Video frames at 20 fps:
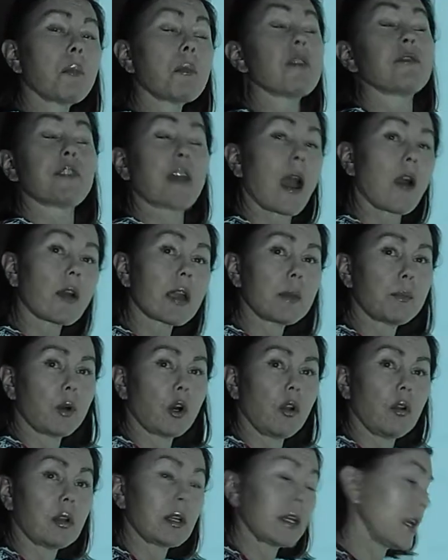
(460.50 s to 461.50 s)

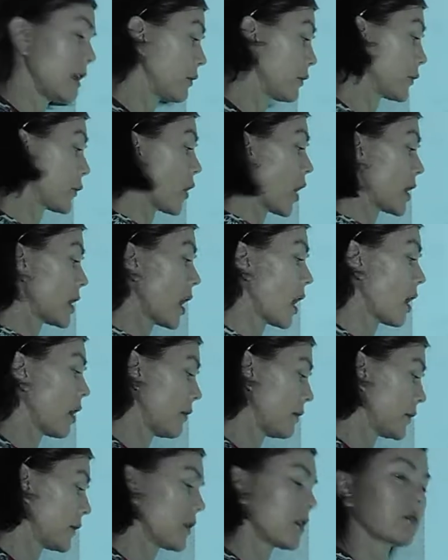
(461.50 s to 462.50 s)
variable in front
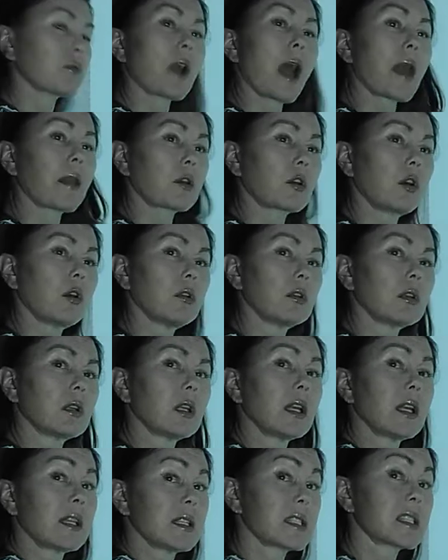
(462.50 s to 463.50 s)
of the radical.
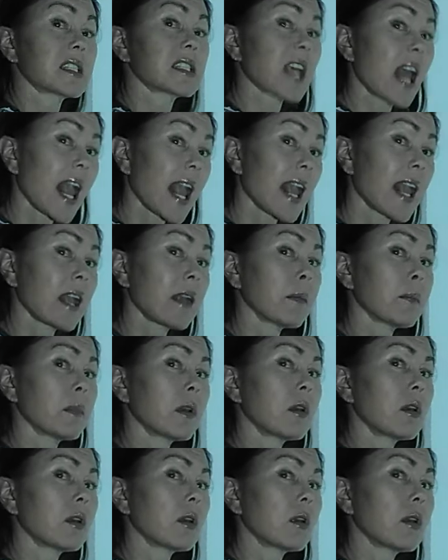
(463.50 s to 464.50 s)
Same
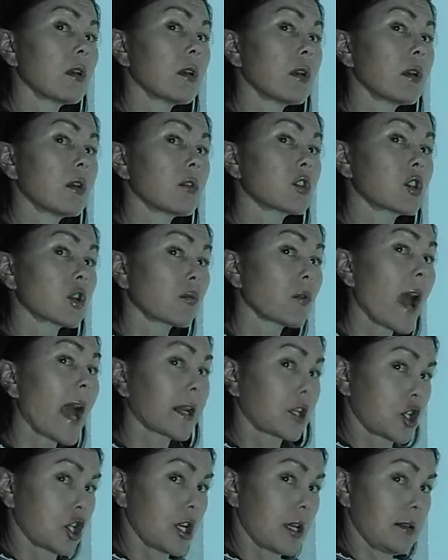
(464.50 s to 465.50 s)

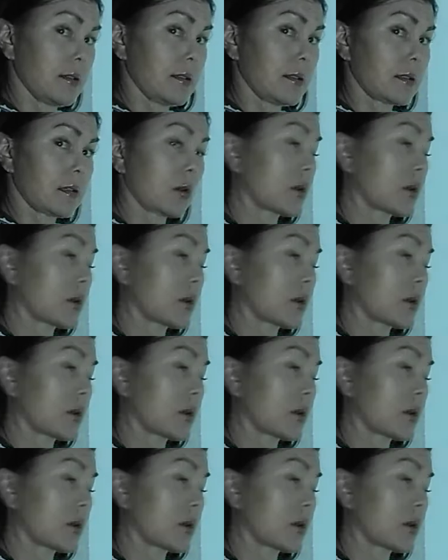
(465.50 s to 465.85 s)
directions,